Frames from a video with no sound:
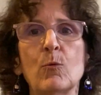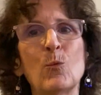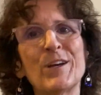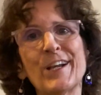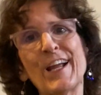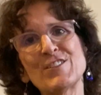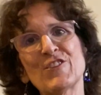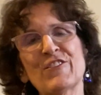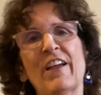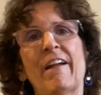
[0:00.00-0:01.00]
What did I
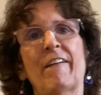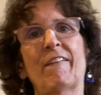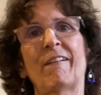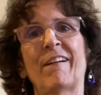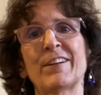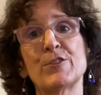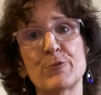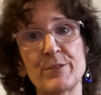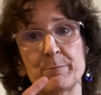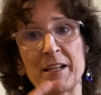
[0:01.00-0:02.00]
just say? Did
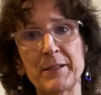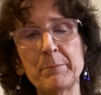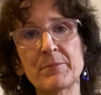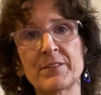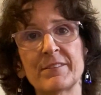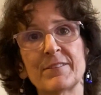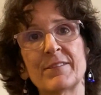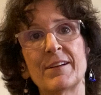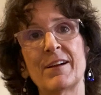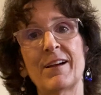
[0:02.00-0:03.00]
you read my lips?
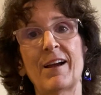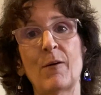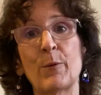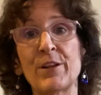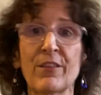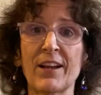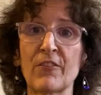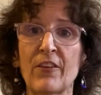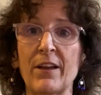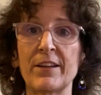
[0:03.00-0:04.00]
What do you think I
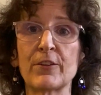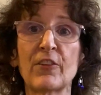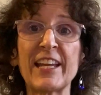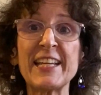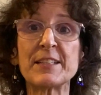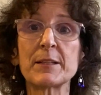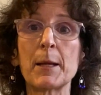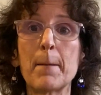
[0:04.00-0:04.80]
said? Here's a hint.